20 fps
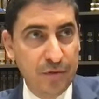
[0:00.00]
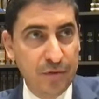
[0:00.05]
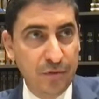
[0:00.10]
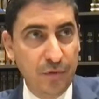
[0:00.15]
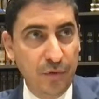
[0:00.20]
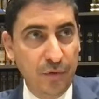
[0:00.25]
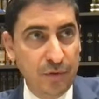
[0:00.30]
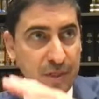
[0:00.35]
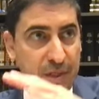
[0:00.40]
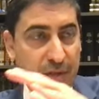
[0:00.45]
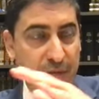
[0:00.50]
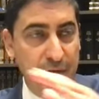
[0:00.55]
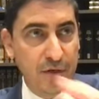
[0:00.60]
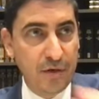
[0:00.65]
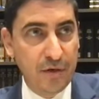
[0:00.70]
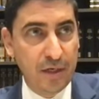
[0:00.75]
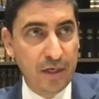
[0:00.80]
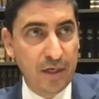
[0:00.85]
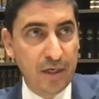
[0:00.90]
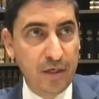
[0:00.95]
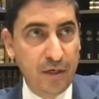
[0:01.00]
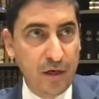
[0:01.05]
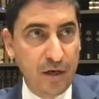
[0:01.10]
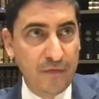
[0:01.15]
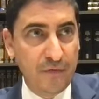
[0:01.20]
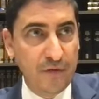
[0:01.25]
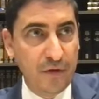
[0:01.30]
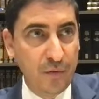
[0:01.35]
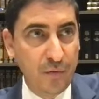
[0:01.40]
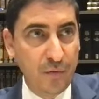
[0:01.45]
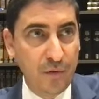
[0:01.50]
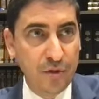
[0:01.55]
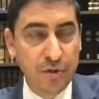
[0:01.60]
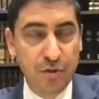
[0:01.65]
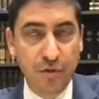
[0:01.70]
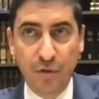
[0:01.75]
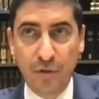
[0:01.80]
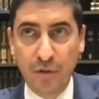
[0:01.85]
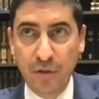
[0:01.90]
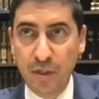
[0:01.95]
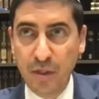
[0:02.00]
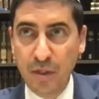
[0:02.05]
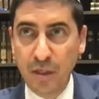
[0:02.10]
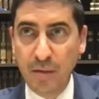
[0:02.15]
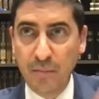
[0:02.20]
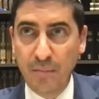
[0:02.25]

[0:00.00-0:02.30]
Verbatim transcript: new roots, and then you're cutting off the original